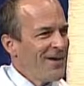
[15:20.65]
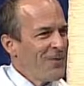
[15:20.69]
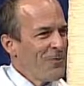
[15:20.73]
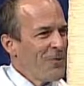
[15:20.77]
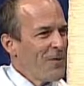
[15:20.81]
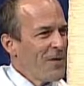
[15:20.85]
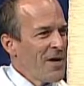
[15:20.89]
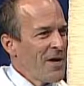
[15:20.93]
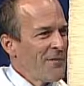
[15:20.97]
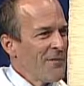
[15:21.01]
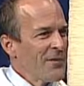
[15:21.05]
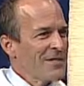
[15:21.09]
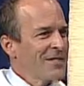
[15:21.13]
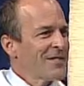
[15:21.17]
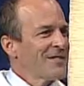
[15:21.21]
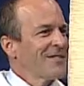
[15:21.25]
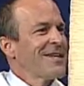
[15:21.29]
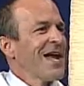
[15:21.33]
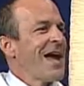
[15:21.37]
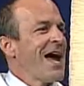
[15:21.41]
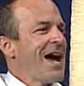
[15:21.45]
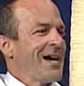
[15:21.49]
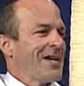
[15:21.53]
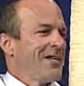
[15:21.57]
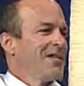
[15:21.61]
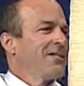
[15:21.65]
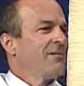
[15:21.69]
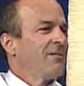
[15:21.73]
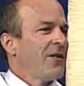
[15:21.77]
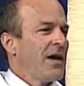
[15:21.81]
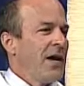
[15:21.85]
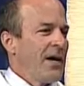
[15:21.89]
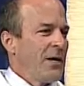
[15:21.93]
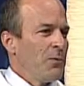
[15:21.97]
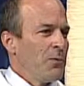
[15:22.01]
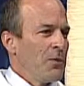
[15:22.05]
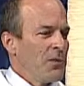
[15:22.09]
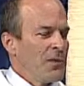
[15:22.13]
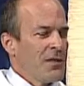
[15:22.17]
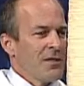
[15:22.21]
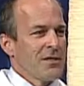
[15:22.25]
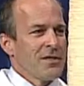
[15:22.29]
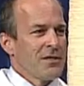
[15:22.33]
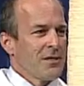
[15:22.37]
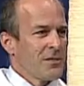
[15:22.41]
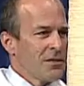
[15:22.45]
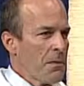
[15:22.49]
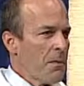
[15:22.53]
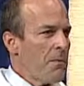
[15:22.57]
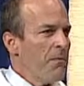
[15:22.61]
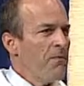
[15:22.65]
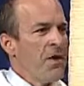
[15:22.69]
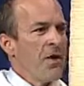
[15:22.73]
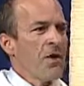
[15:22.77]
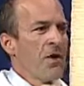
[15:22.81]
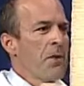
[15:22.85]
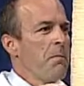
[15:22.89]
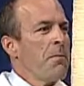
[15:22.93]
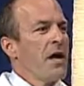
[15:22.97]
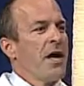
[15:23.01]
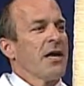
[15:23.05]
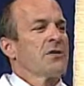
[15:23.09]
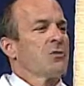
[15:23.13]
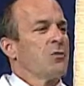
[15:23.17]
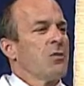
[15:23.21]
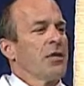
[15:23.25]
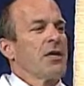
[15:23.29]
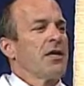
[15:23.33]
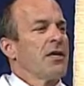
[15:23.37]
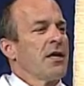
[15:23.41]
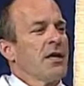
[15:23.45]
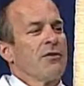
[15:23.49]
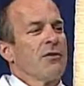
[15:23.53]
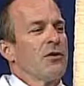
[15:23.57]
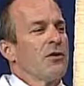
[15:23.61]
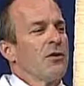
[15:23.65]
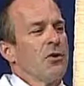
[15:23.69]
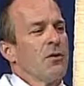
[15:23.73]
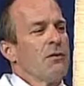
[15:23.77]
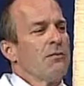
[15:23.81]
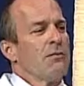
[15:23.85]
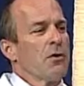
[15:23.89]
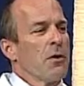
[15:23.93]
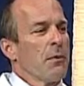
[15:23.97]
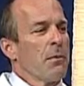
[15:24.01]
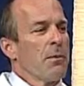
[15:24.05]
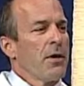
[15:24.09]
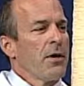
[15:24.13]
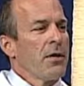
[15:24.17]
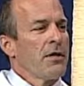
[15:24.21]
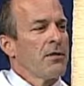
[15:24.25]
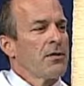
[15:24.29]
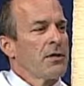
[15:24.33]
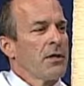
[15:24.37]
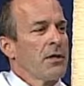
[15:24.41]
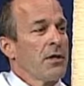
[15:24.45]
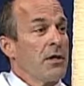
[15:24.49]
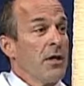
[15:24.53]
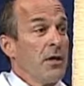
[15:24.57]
We're never satisfied with this is the very best we can ever do for a patient.